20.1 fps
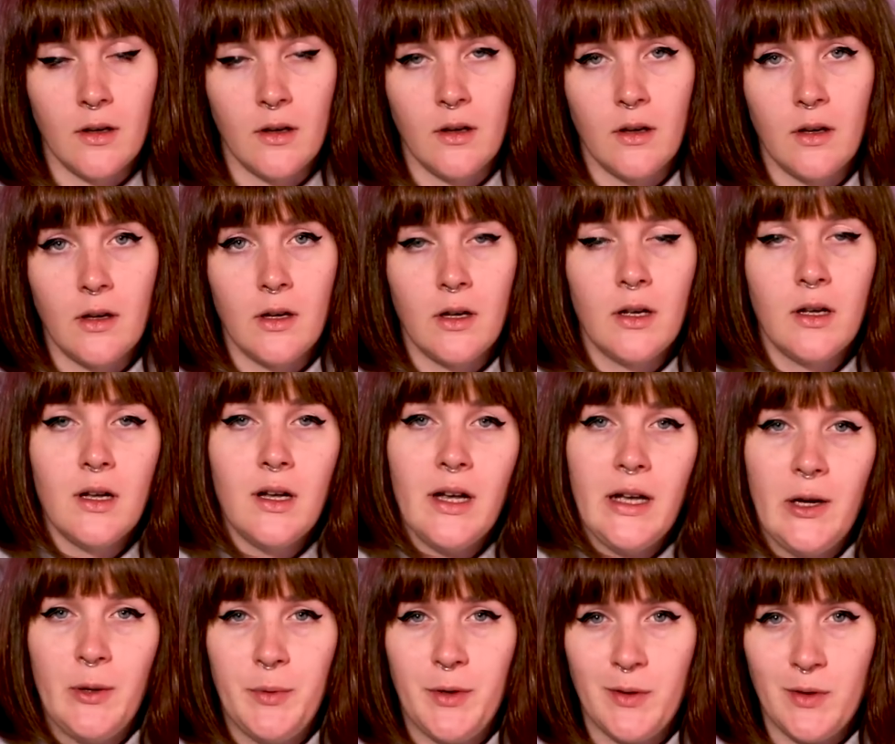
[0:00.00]
I
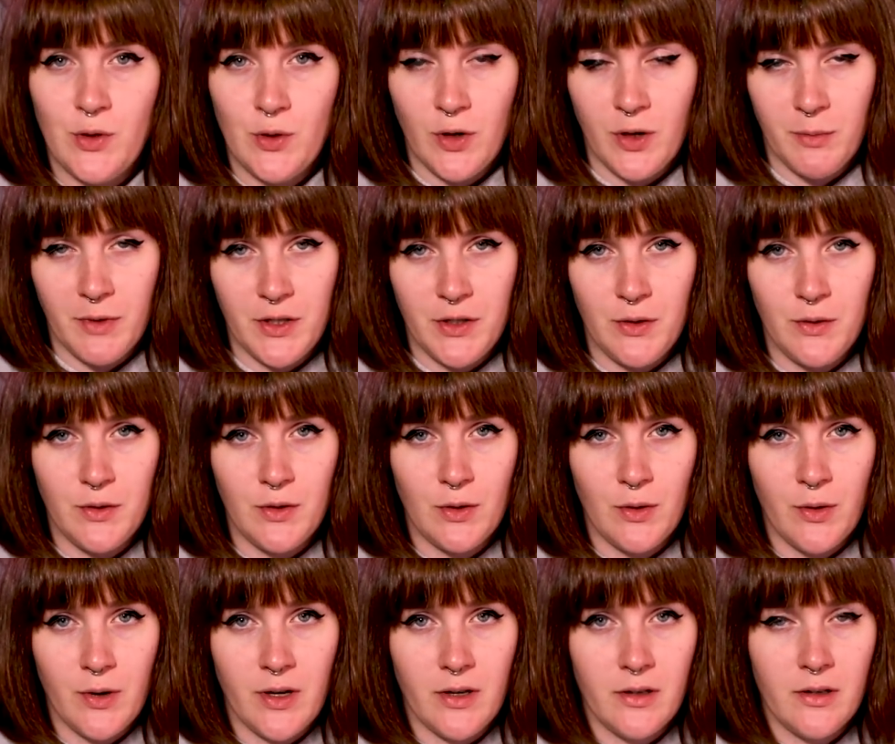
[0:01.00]
hope you enjoyed my
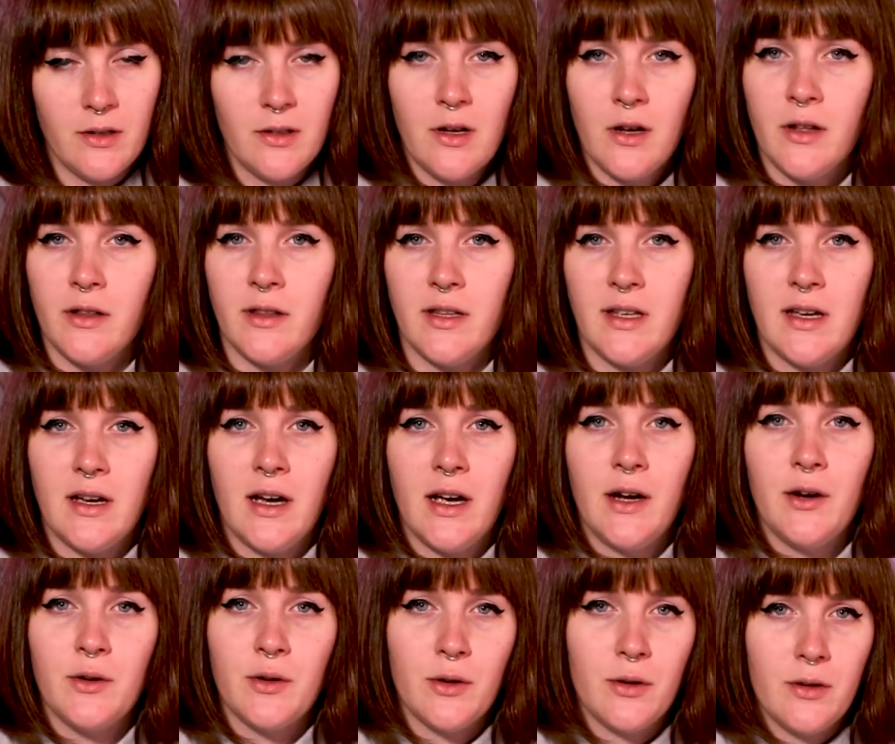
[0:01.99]
tutorial on the
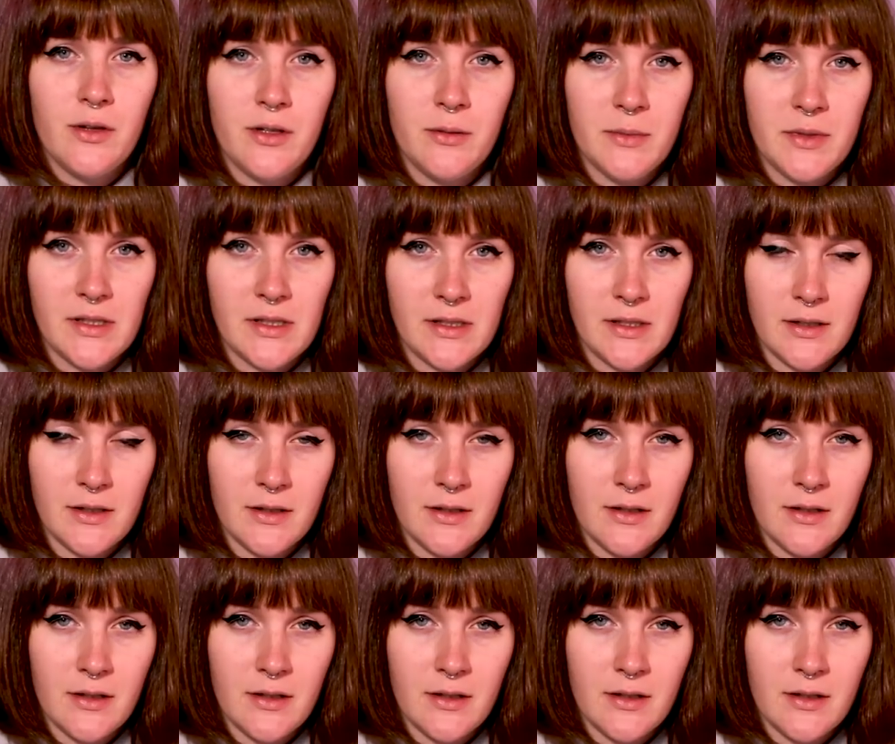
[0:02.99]
Iron Golems.